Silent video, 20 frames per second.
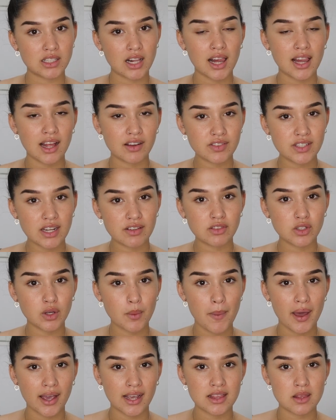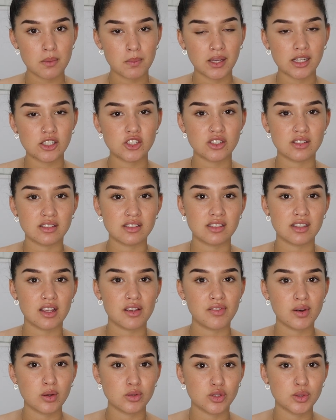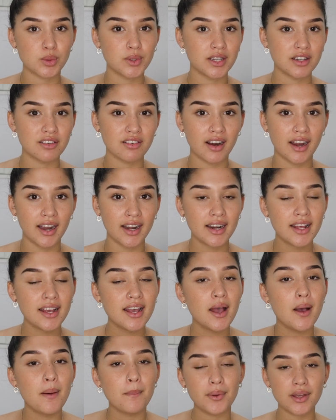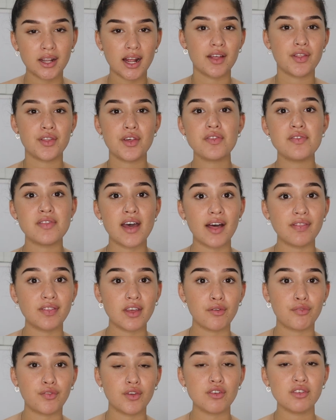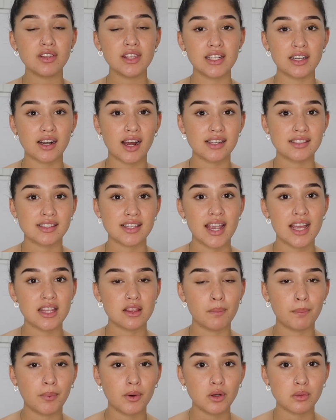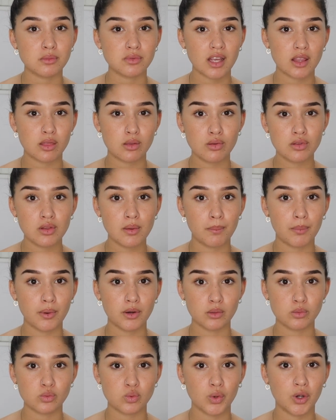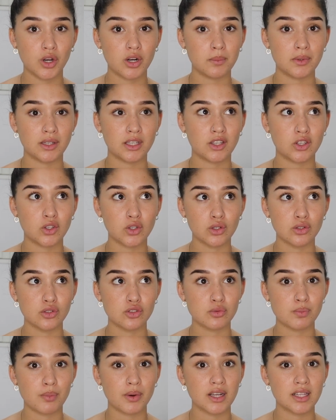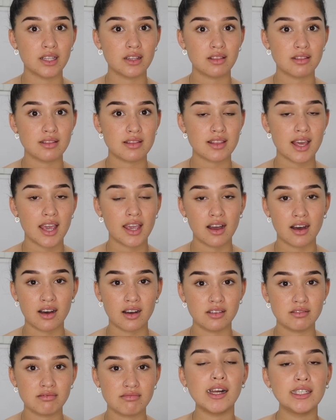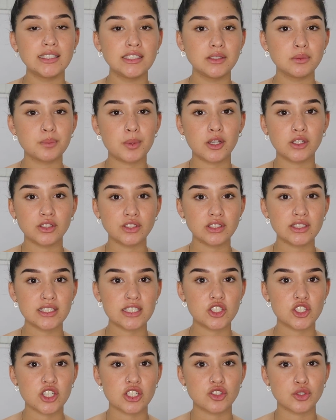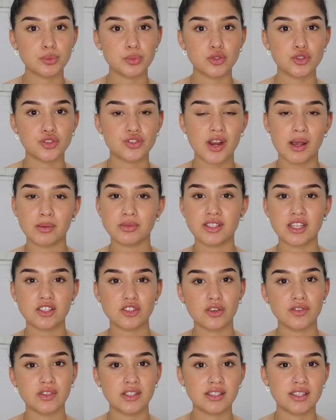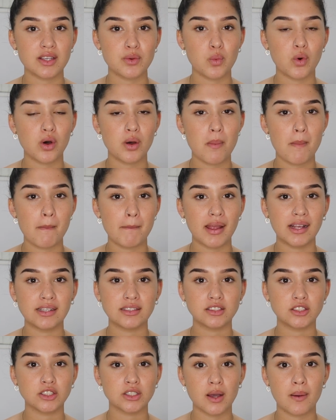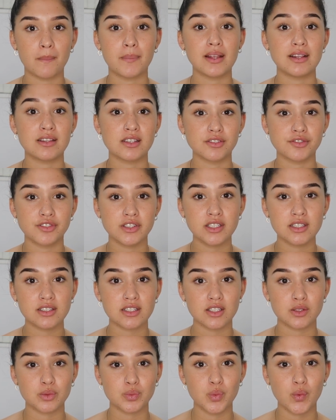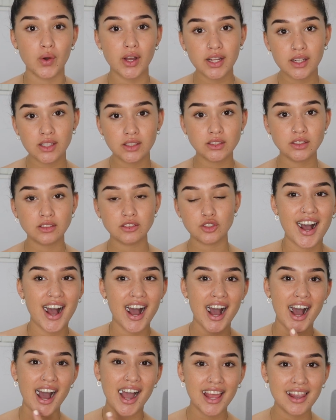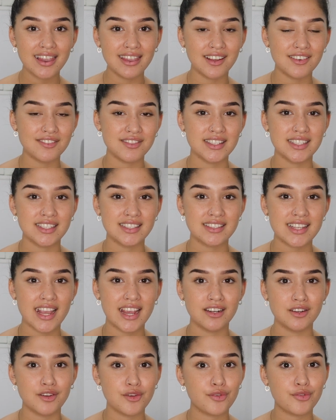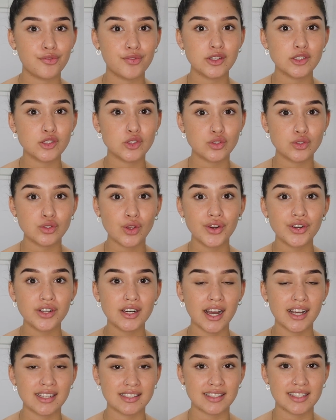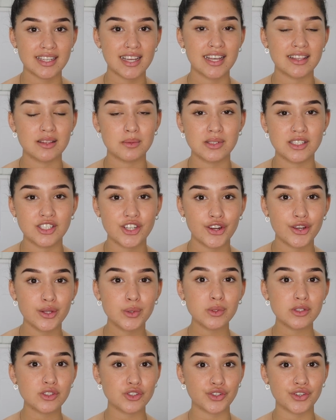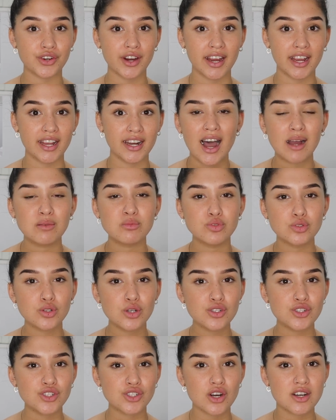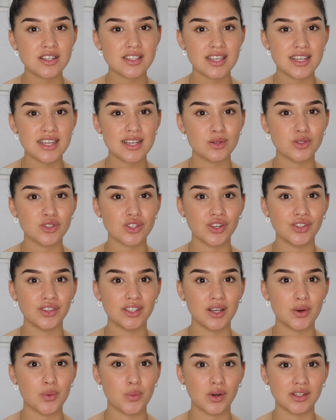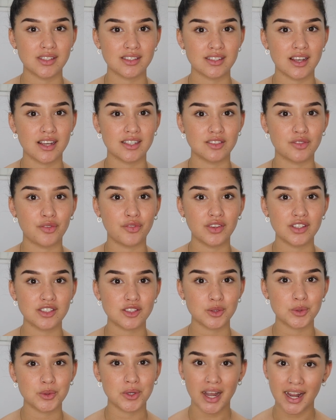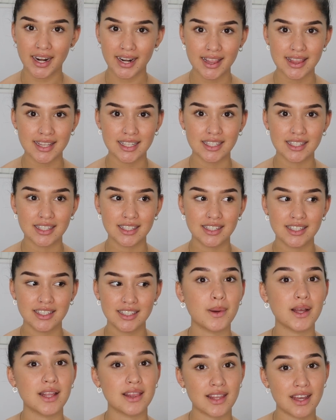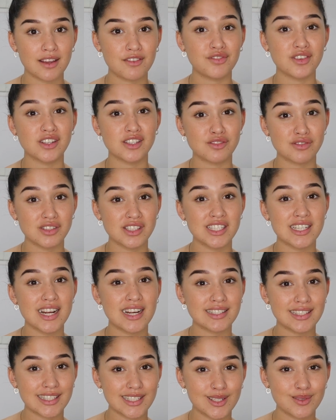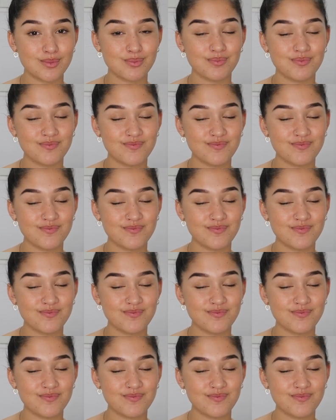I'll have to have a look back at the pictures and see if I was doing it right. But other than that, they fit really nicely. And the bottoms, I thought the bottoms were going to be huge, but they aren't. And because of the adjustable straps, that's obviously what makes a big difference as well. I love this and it fits so nicely and the material was great. I'm so shocked that it was only a one size fits all kind of thing, but that fits really nicely.